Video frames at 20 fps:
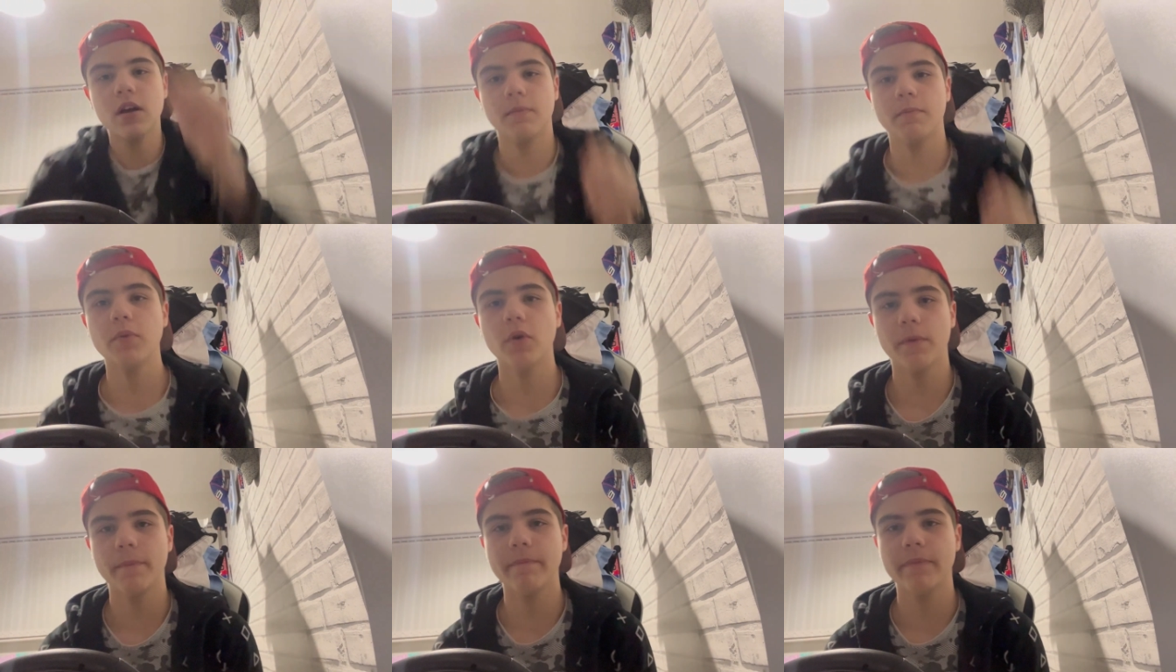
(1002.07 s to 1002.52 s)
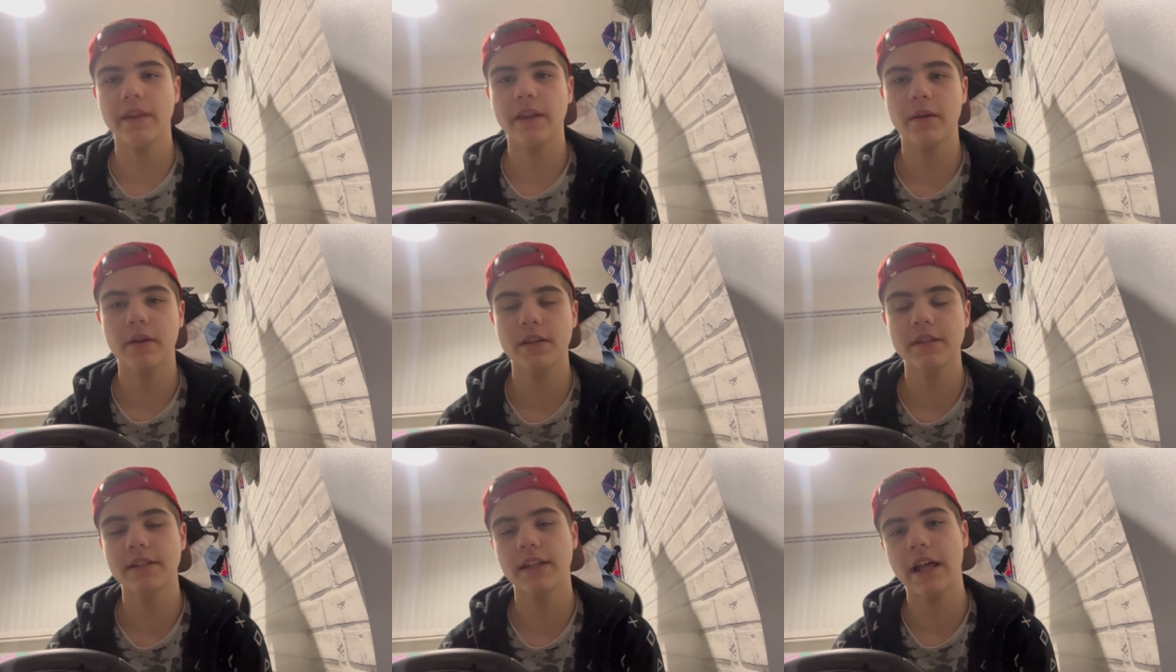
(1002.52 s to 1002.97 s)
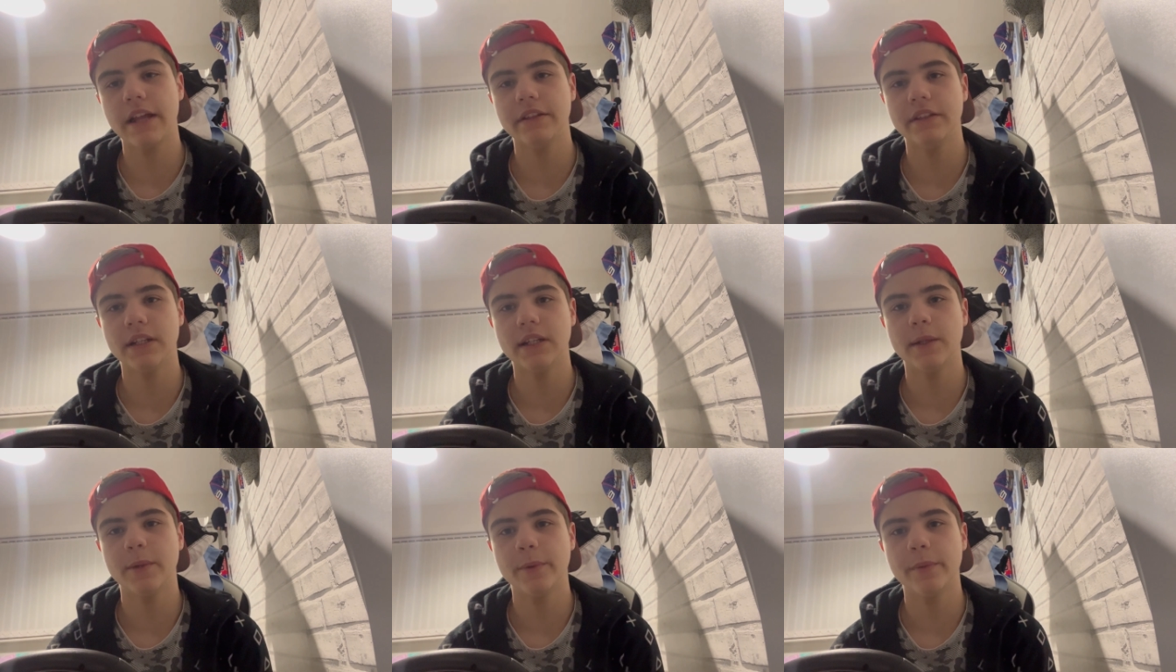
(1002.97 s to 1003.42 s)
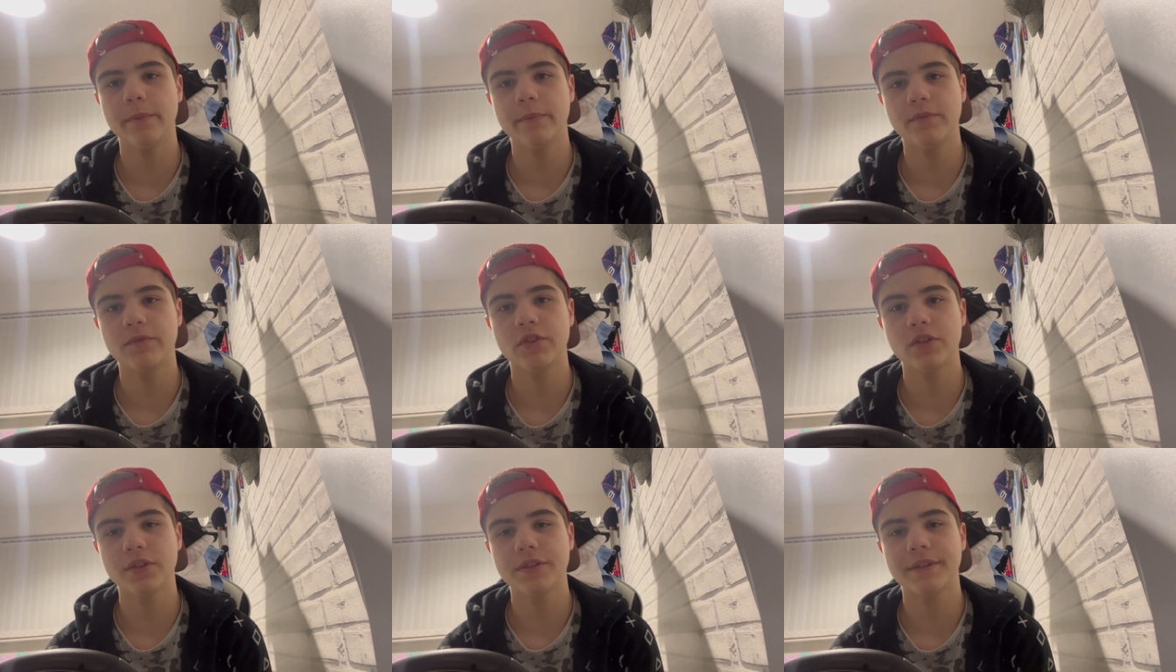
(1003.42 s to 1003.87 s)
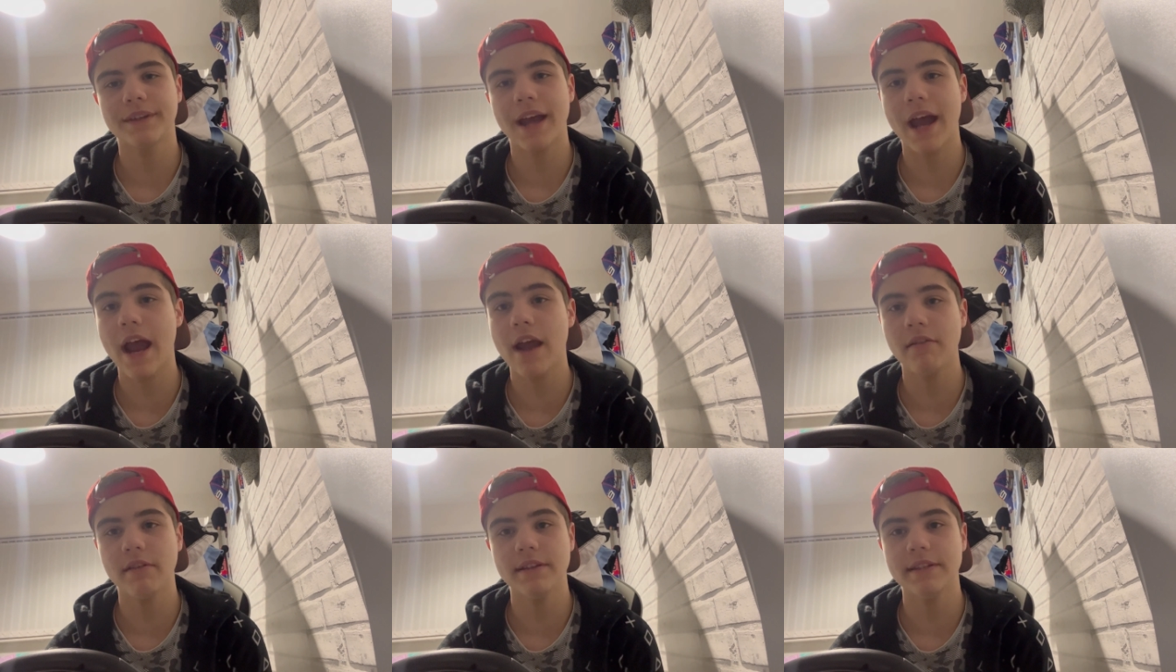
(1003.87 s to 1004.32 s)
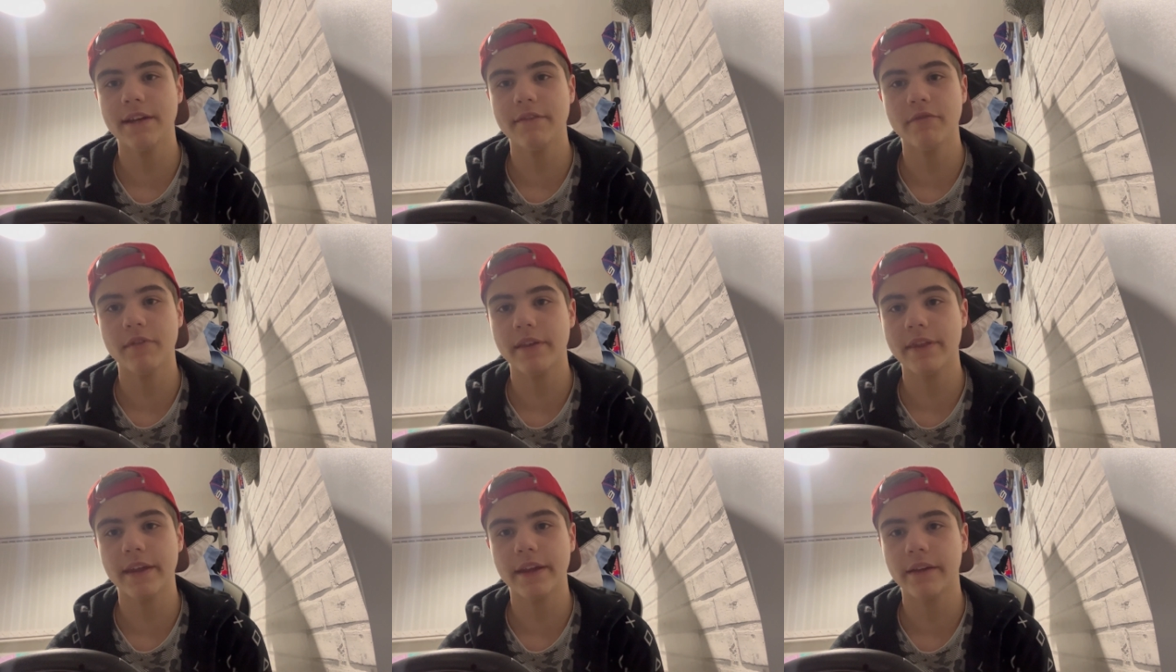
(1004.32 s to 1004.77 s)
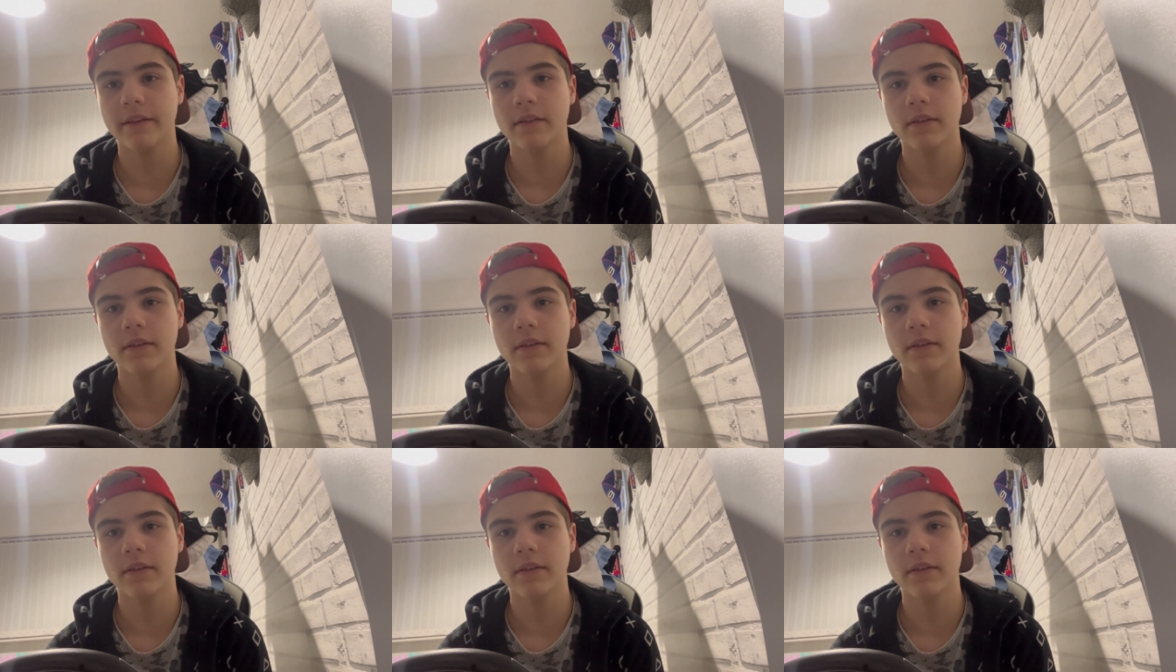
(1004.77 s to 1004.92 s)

But, because Lando just carries everything.